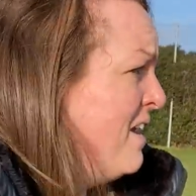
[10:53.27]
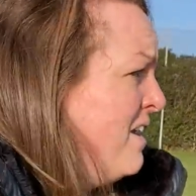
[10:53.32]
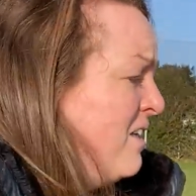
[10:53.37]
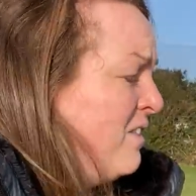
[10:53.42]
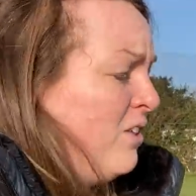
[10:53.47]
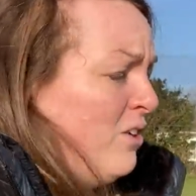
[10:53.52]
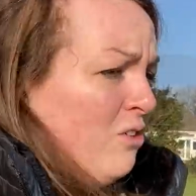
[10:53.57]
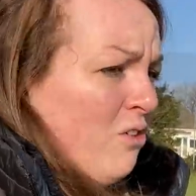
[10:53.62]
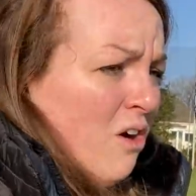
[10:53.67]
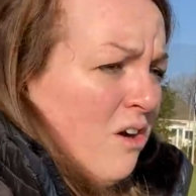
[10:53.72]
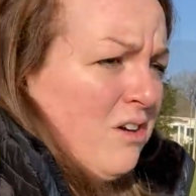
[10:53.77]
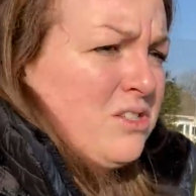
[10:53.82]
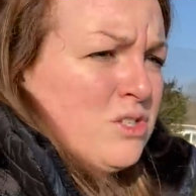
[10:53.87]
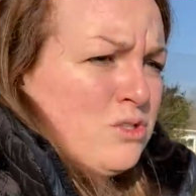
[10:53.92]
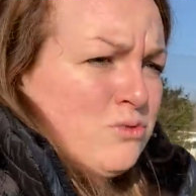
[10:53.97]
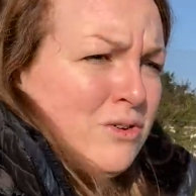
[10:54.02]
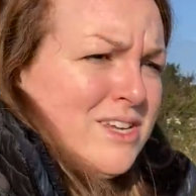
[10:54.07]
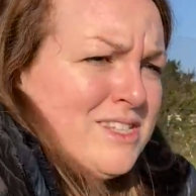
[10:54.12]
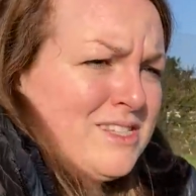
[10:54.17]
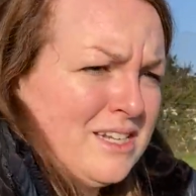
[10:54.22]
The grass has
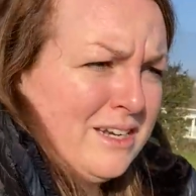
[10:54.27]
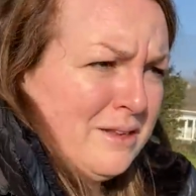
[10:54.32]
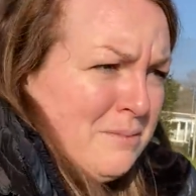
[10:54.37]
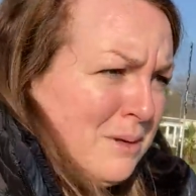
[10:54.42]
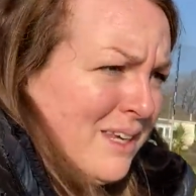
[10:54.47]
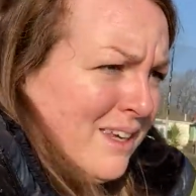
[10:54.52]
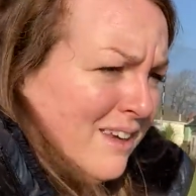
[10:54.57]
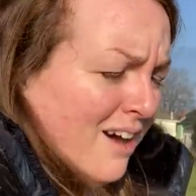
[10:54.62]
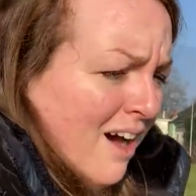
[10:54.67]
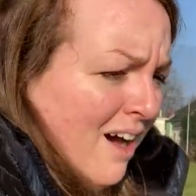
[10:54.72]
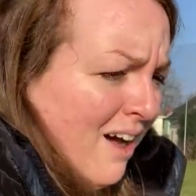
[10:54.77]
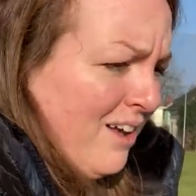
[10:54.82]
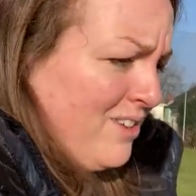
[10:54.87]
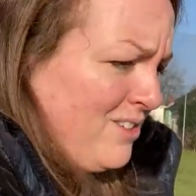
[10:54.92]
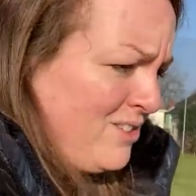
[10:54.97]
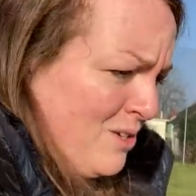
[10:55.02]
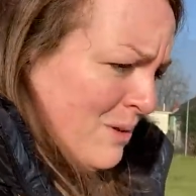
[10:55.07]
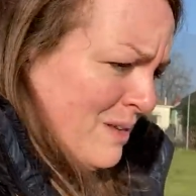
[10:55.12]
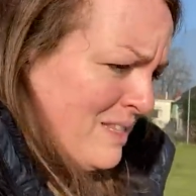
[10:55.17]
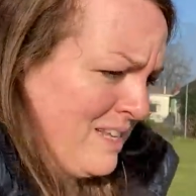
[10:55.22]
recently been cut,
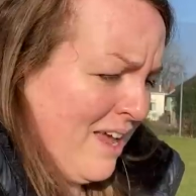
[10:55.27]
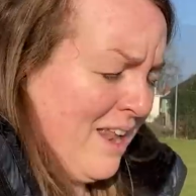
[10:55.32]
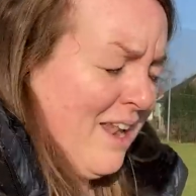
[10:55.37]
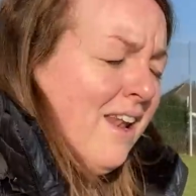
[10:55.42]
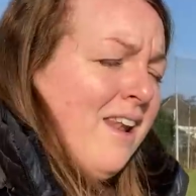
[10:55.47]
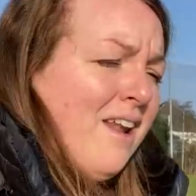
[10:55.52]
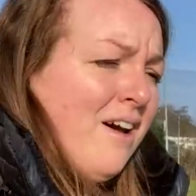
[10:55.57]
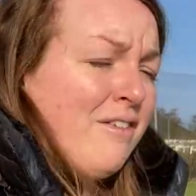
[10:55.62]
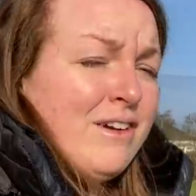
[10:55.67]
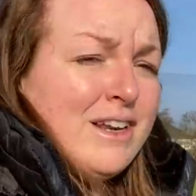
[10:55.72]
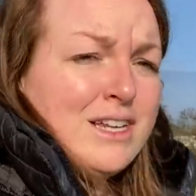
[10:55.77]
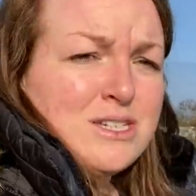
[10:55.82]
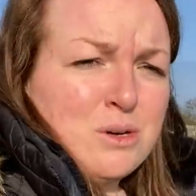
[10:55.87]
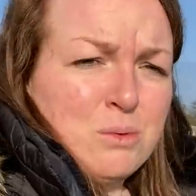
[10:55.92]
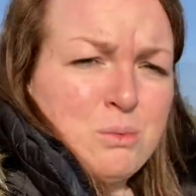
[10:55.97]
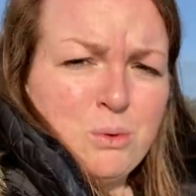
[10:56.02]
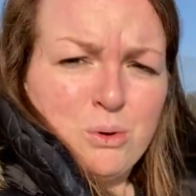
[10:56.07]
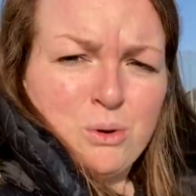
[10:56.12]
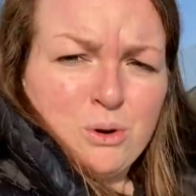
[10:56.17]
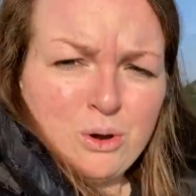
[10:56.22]
so it's like lovely to
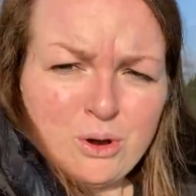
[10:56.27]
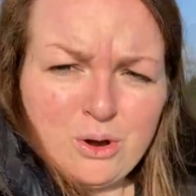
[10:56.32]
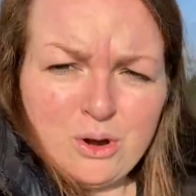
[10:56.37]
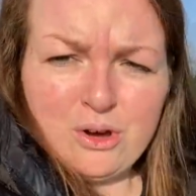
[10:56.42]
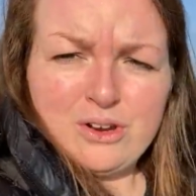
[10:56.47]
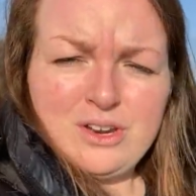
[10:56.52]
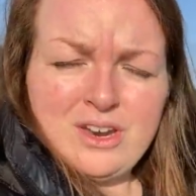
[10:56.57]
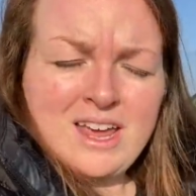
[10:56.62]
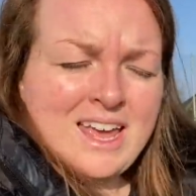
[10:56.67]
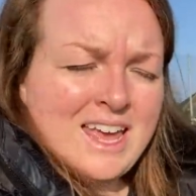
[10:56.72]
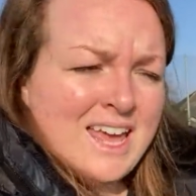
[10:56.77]
walk on.